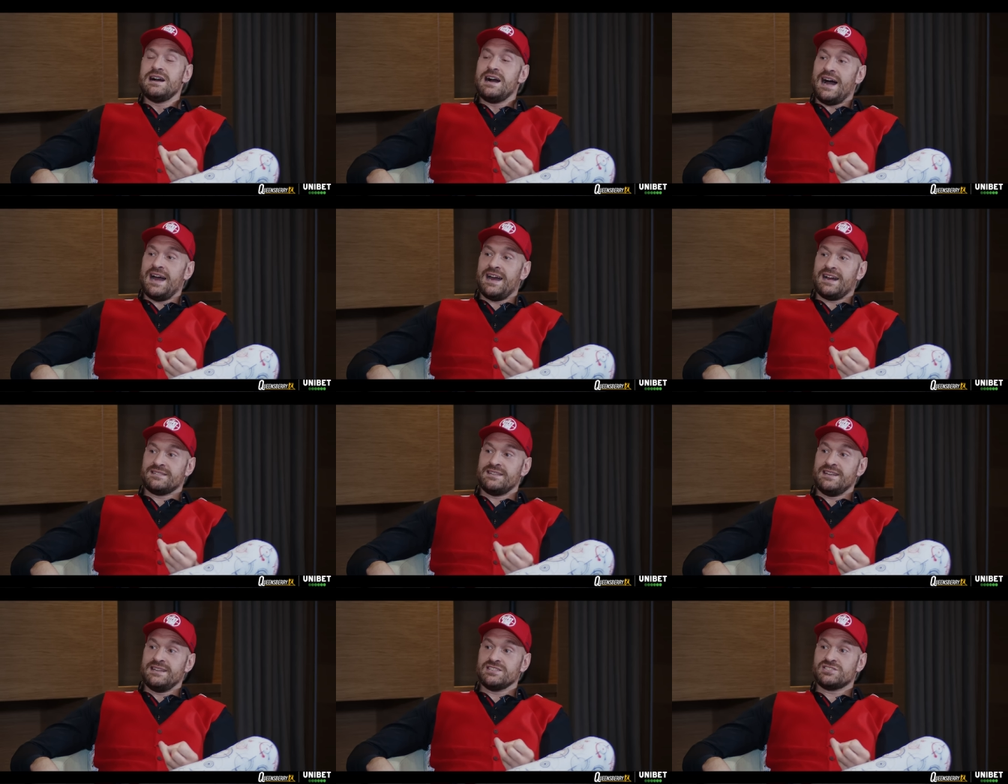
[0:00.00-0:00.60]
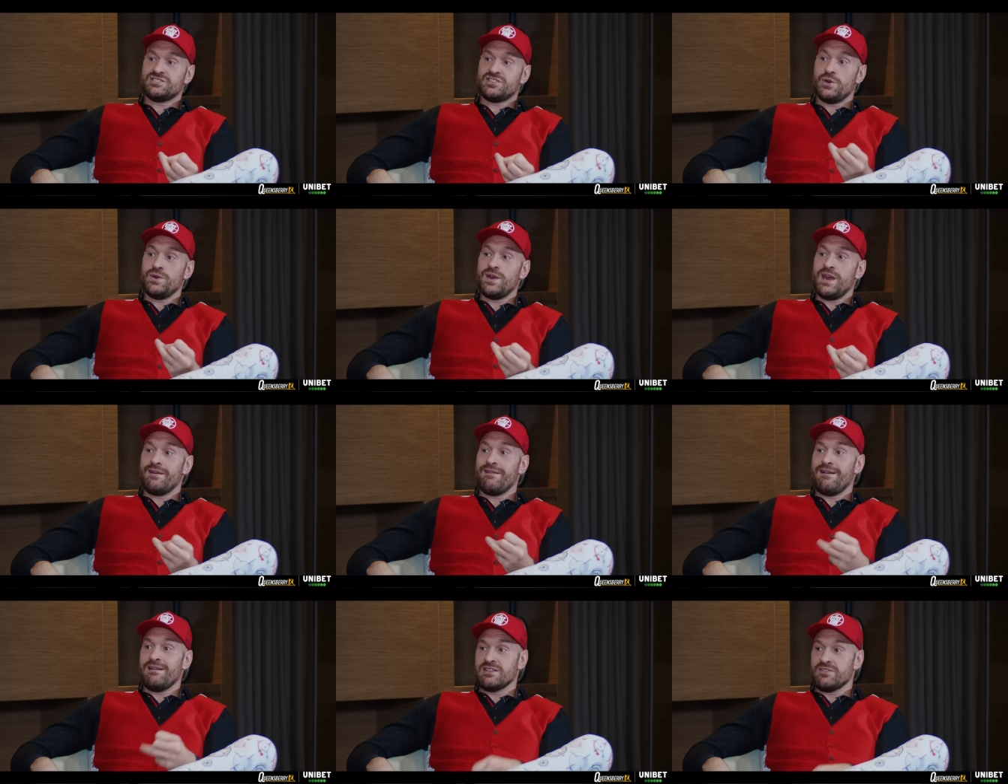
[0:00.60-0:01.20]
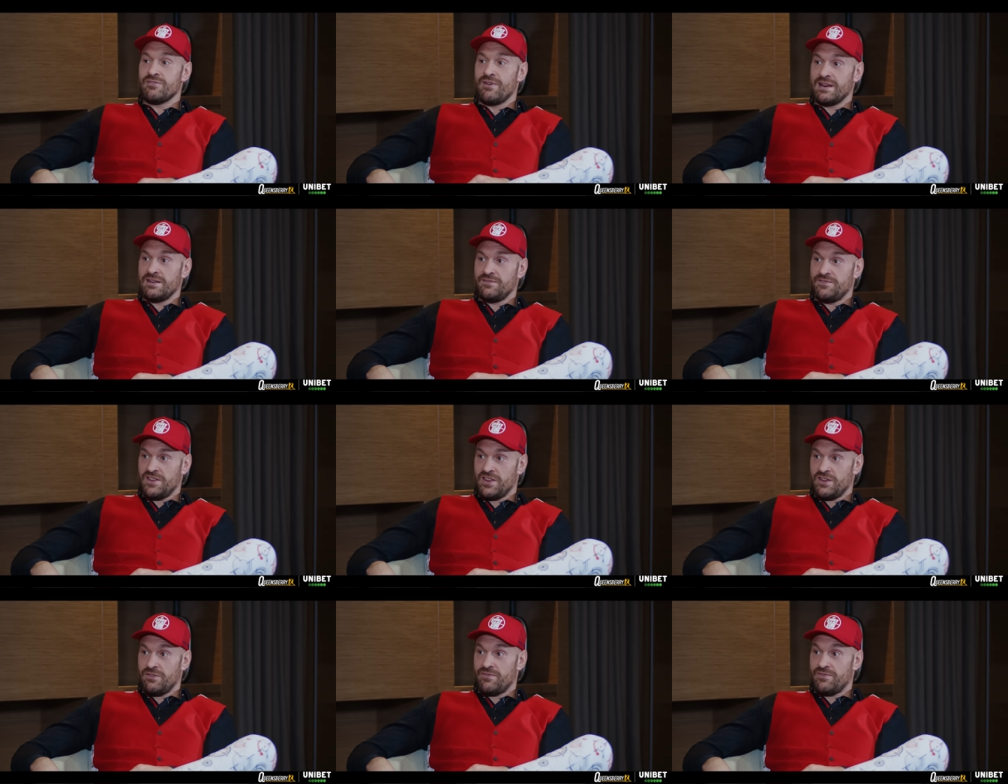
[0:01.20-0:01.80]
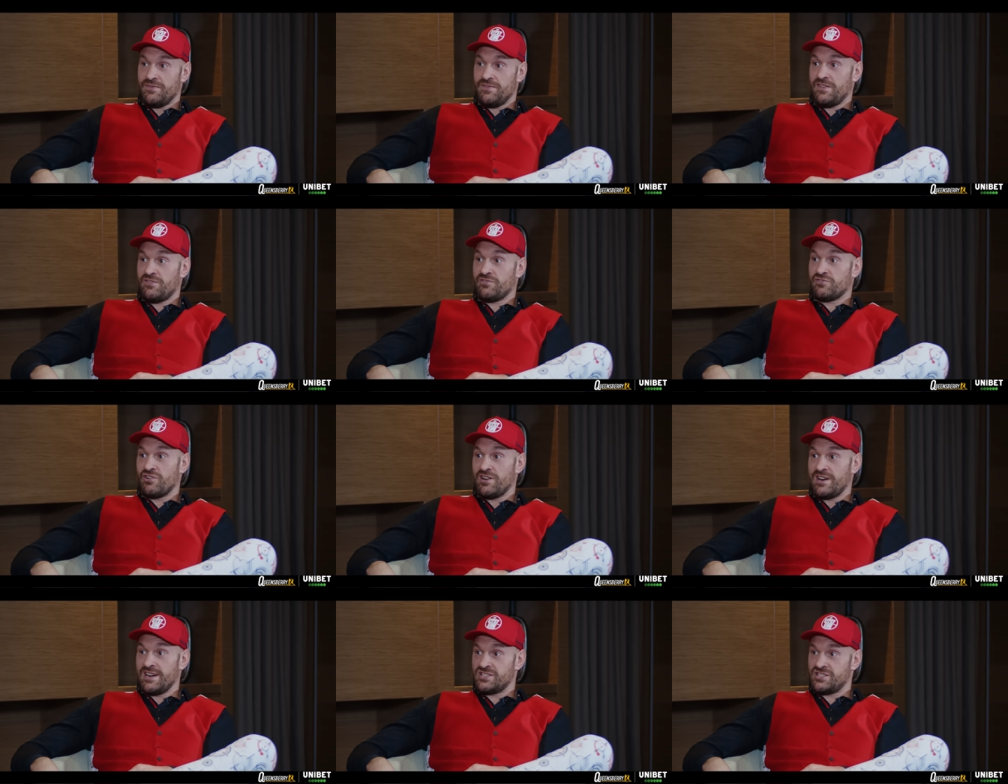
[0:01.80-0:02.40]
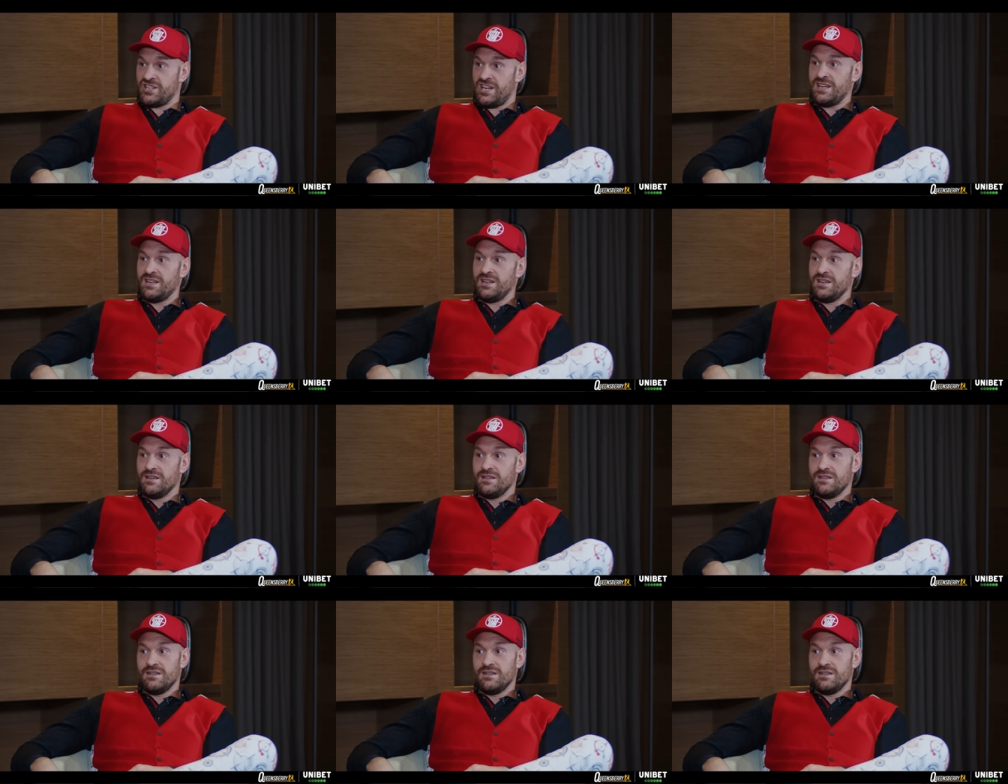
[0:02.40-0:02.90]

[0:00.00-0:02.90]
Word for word: I had nearly two year out of the ring for the, the trilogy.